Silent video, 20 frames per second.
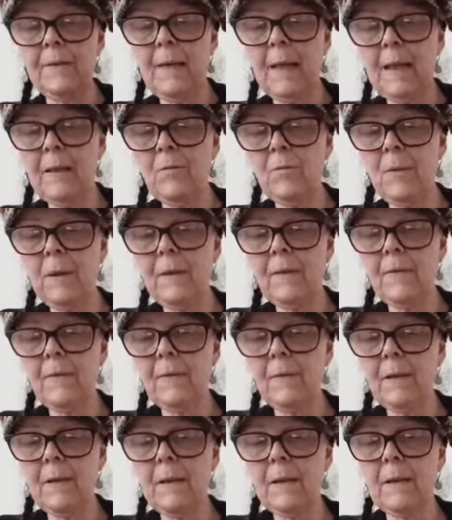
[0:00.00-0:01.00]
sideways,
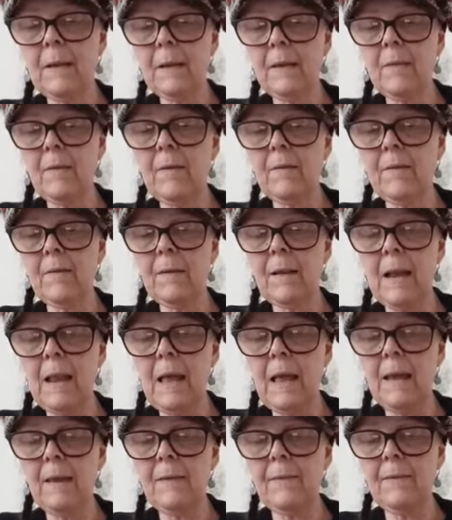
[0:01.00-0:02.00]
and another
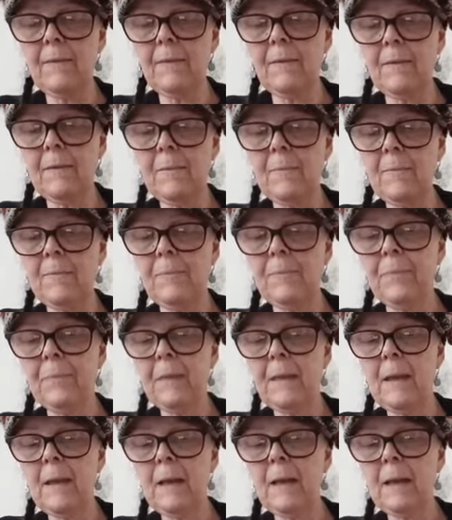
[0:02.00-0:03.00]
slice,
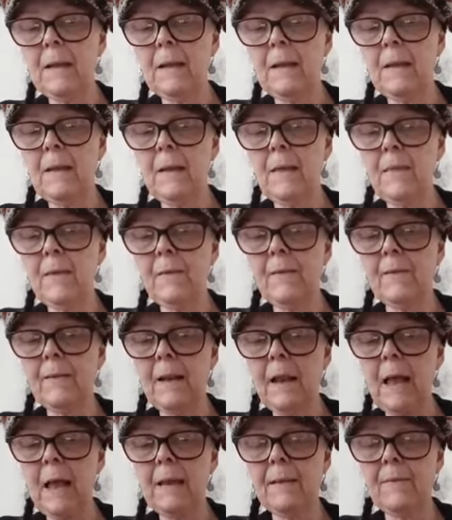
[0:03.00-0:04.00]
and another
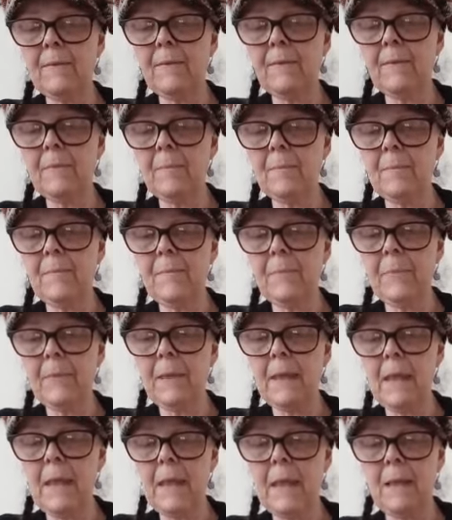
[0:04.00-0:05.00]
slice.
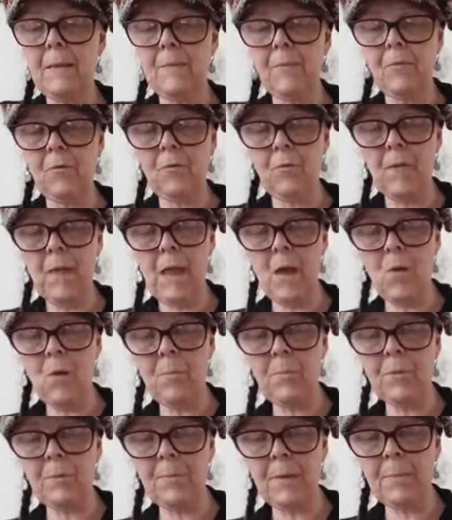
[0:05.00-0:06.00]
So now
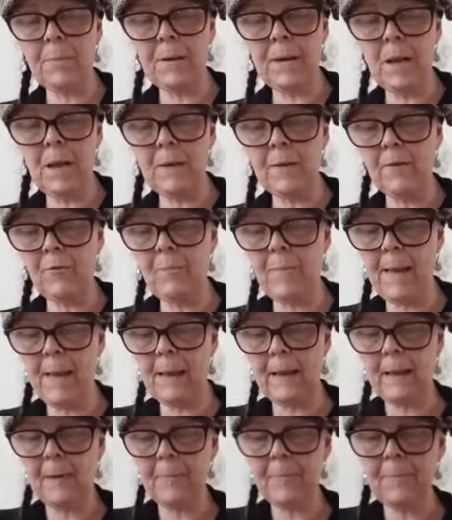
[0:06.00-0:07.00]
I put my bananas
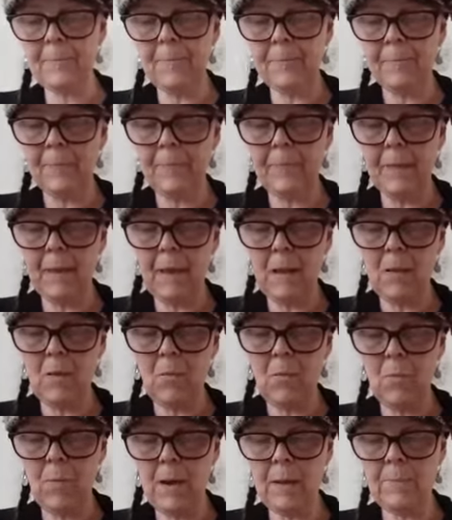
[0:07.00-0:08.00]
back
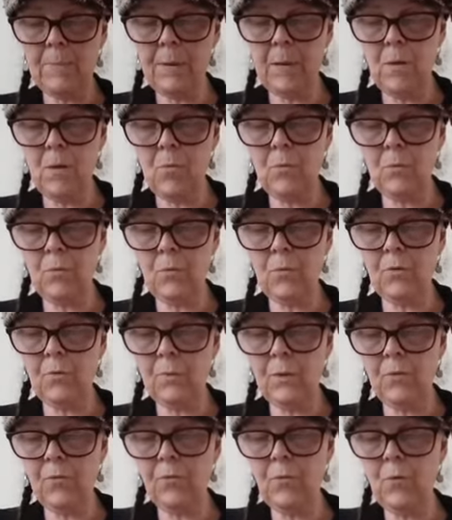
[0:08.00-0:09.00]
where it belongs,
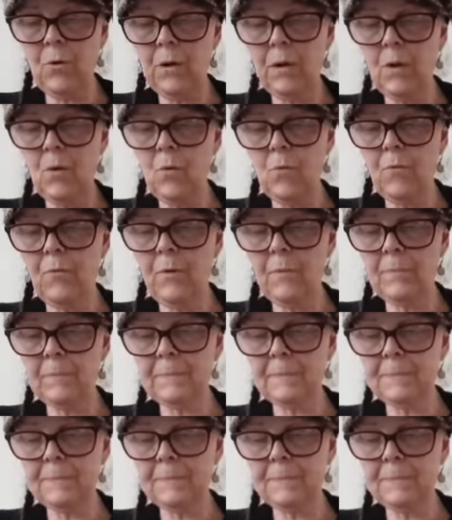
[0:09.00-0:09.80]
because it's falling over.